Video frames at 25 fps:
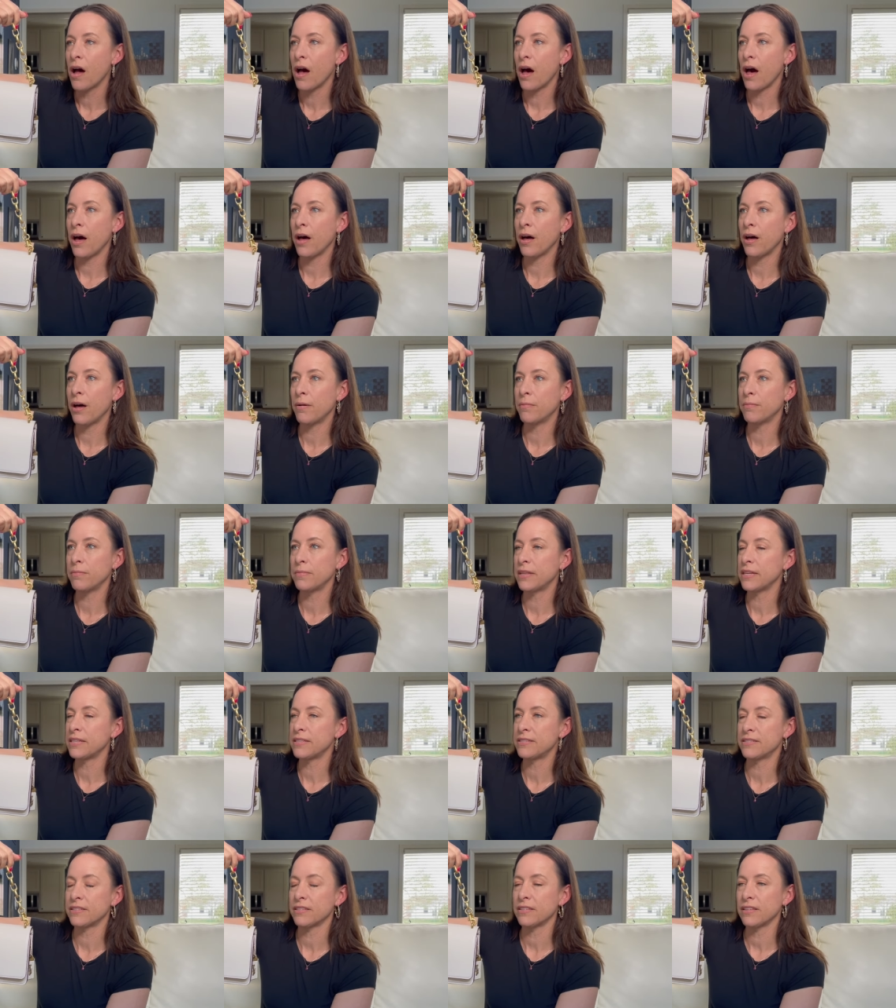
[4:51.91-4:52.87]
Um, they
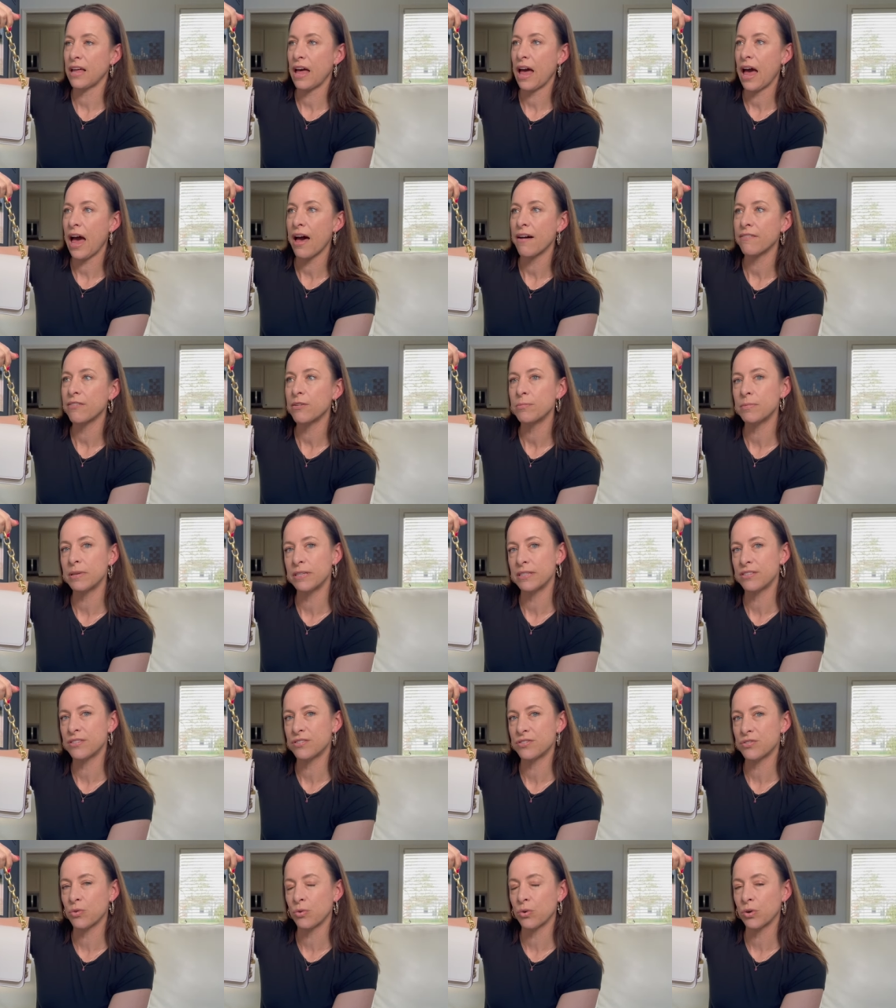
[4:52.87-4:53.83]
still have them in
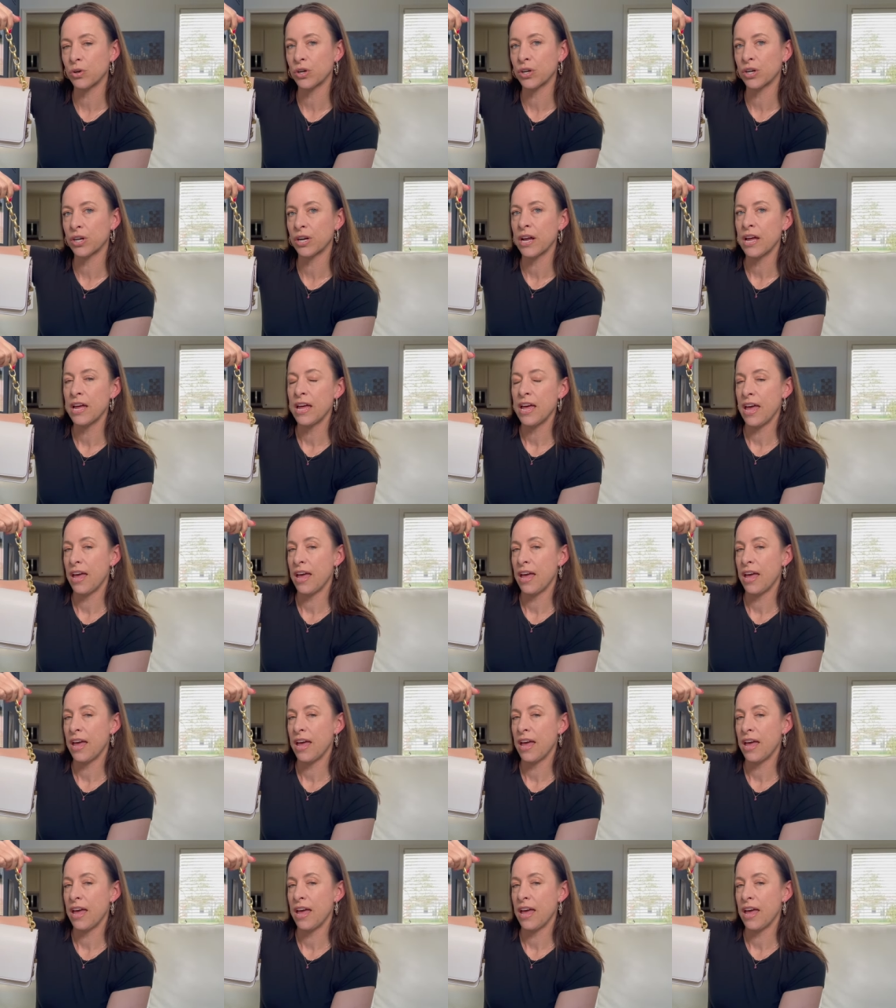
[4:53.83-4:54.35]
store.